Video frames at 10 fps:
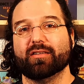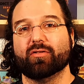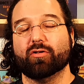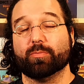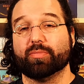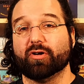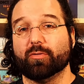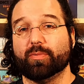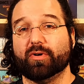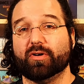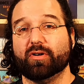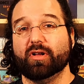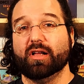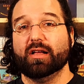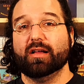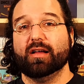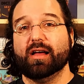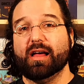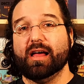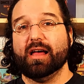or purple.
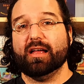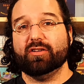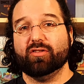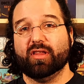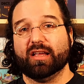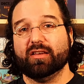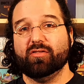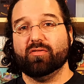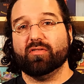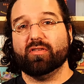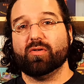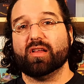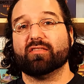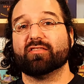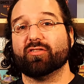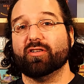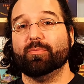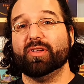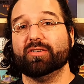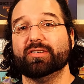And you get certain
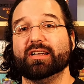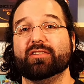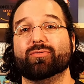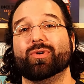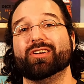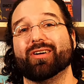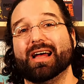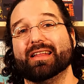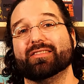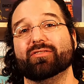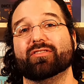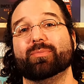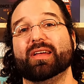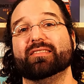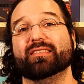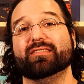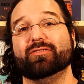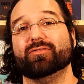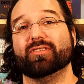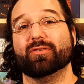abilities when you're at those spaces
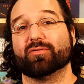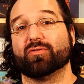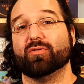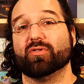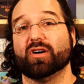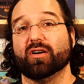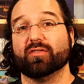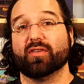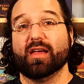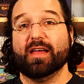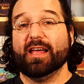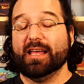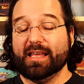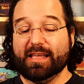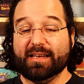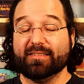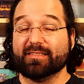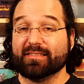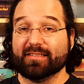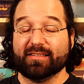using those crew cards. It
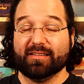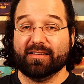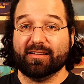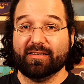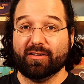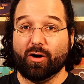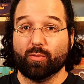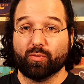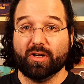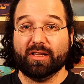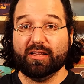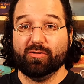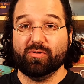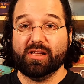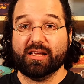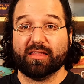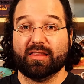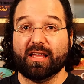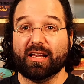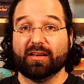is a really unique
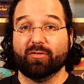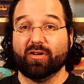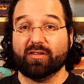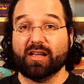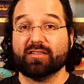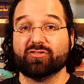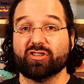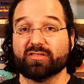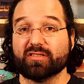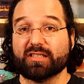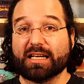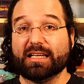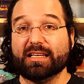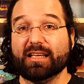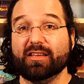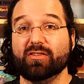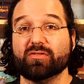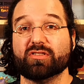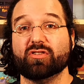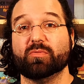thing, and it takes just a second to get
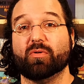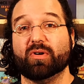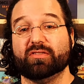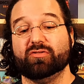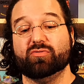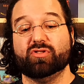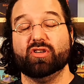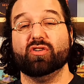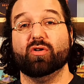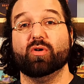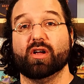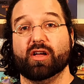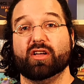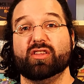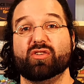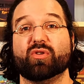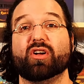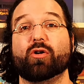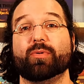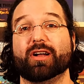used to, but once you do, you can
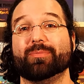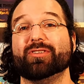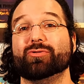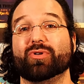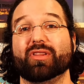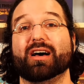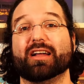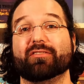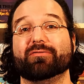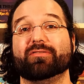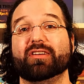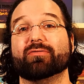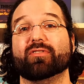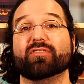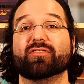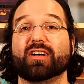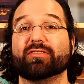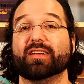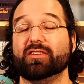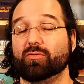open up and do a lot of different stuff
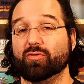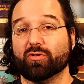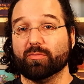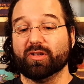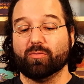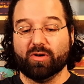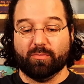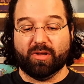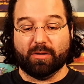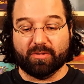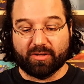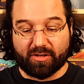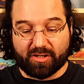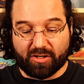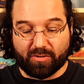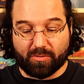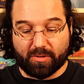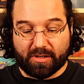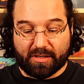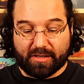that you normally wouldn't be able to do
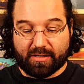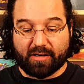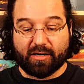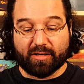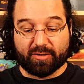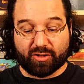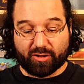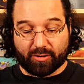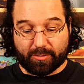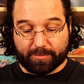on a turn.